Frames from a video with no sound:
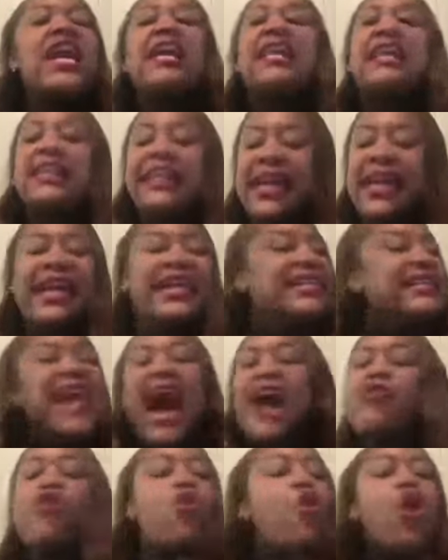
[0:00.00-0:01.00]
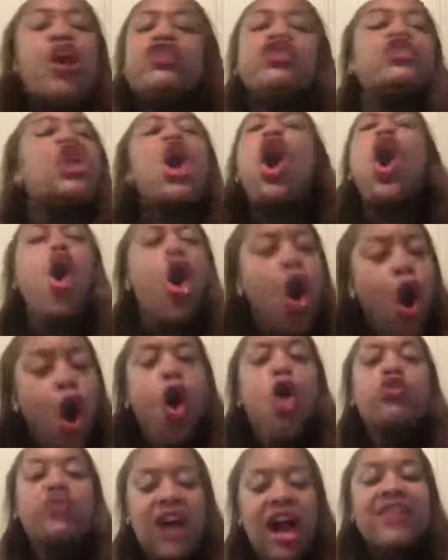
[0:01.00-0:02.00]
lean not on your
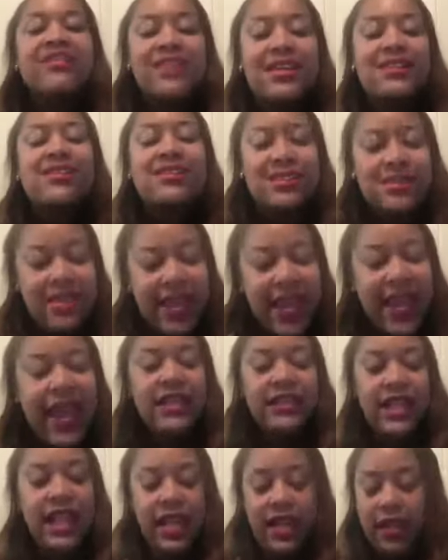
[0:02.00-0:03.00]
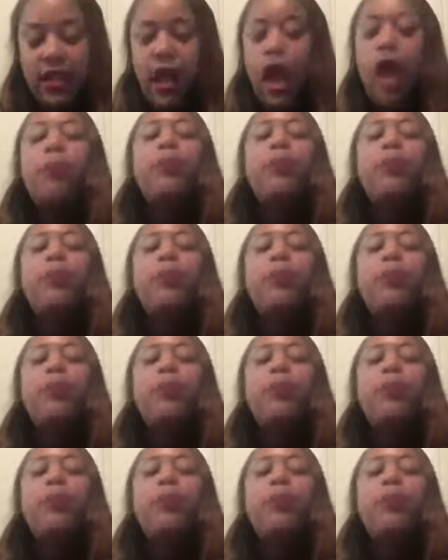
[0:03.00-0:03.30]
own understanding,